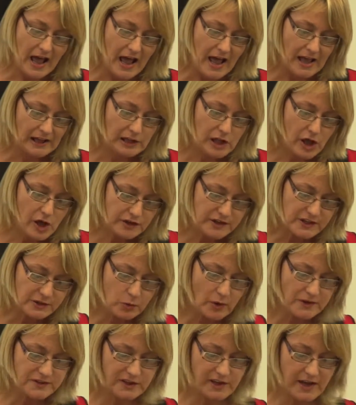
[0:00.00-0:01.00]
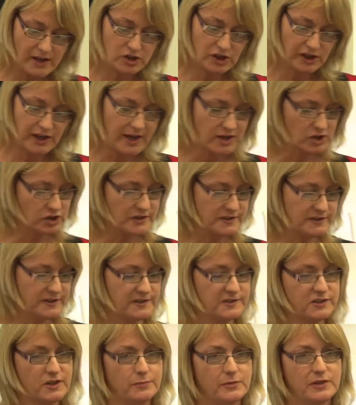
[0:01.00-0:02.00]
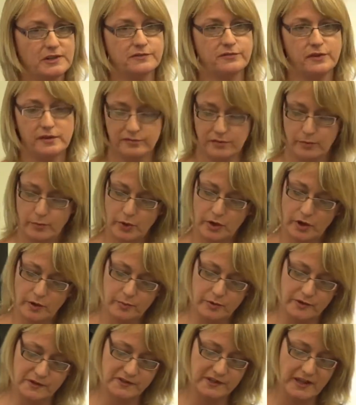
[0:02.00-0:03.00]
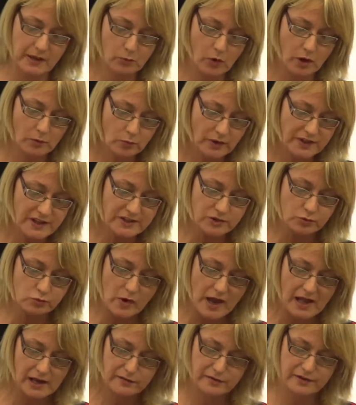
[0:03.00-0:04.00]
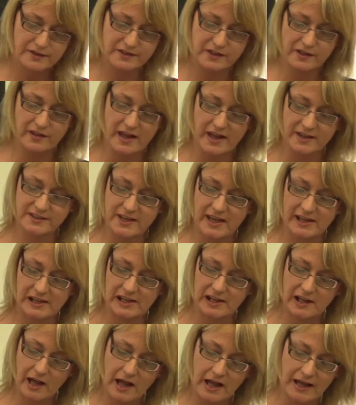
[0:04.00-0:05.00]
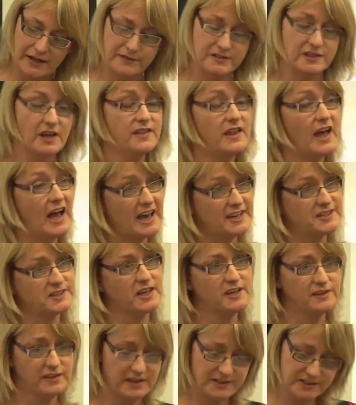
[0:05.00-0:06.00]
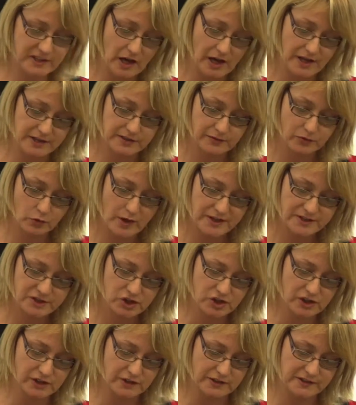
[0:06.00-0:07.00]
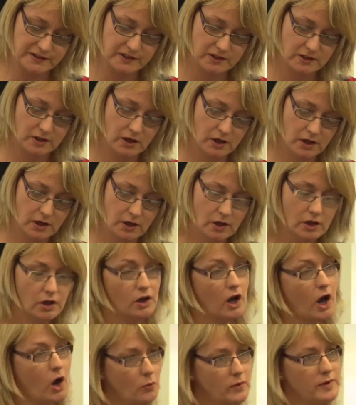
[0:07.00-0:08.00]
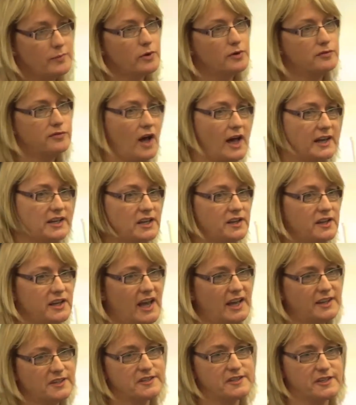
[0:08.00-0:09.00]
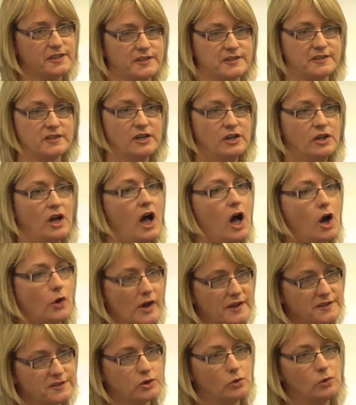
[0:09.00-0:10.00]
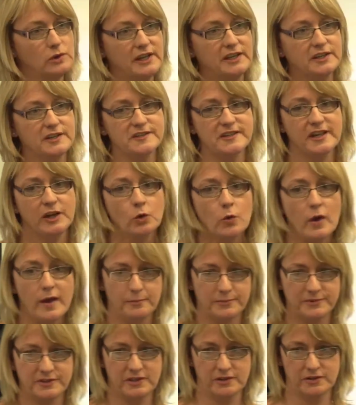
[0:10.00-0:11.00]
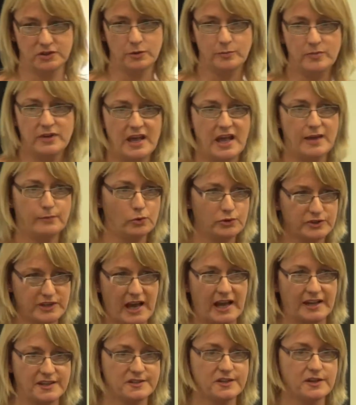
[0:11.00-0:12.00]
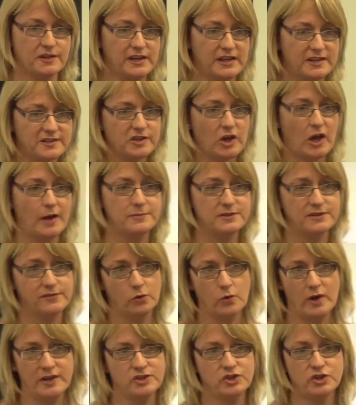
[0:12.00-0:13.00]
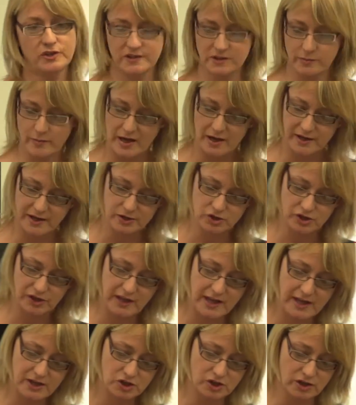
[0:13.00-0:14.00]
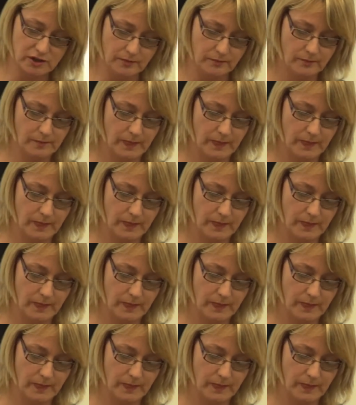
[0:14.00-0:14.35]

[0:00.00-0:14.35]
And learners want an education system that's fit for purpose. They want one that's relevant to their daily lives, and they're asking these kinds of questions. Are we providing the answers? Are our school leaders equipped to be able to answer these types of questions about education?